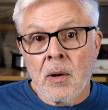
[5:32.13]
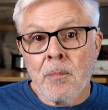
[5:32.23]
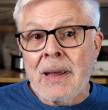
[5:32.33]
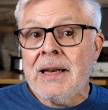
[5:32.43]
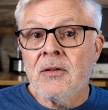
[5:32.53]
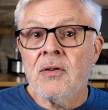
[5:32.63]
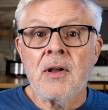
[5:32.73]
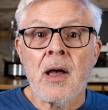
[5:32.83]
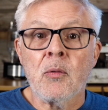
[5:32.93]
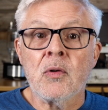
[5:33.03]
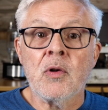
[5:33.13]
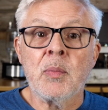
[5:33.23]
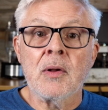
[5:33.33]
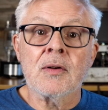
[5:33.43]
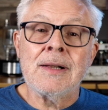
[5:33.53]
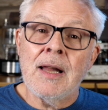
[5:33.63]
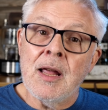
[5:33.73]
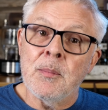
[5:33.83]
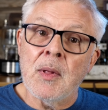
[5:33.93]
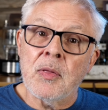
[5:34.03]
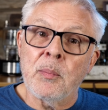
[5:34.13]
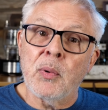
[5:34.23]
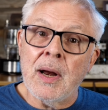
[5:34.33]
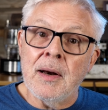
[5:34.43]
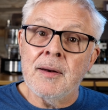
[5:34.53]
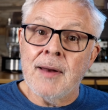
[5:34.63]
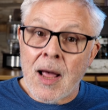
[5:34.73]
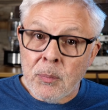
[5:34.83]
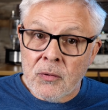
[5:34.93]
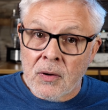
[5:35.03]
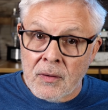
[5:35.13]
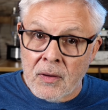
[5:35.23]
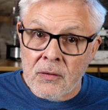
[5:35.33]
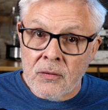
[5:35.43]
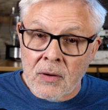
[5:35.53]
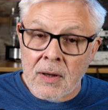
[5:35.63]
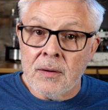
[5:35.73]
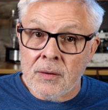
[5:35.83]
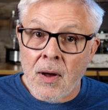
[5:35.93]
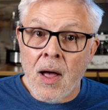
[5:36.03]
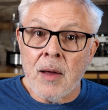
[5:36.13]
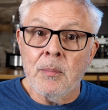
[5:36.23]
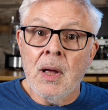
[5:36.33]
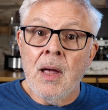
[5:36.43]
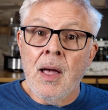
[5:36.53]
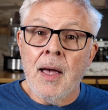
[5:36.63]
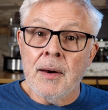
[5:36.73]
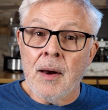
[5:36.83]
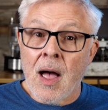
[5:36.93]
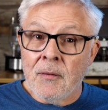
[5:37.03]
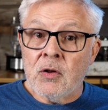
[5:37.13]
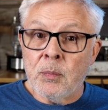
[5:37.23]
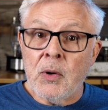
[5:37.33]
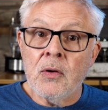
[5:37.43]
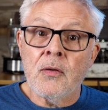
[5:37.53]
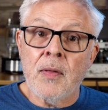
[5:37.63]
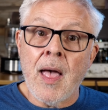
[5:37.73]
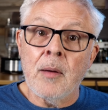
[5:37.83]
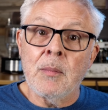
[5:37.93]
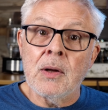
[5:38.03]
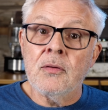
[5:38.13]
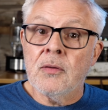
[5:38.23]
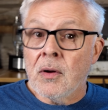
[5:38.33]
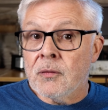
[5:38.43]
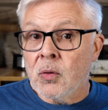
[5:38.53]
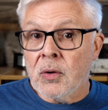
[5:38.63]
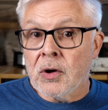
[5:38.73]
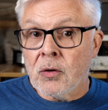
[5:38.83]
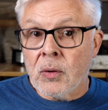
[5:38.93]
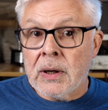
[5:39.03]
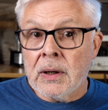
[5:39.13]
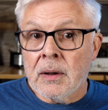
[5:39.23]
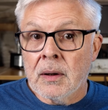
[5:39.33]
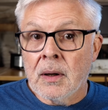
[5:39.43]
Many CI recipients claim that the brain adapts to this in time, and I've experienced that myself to a degree.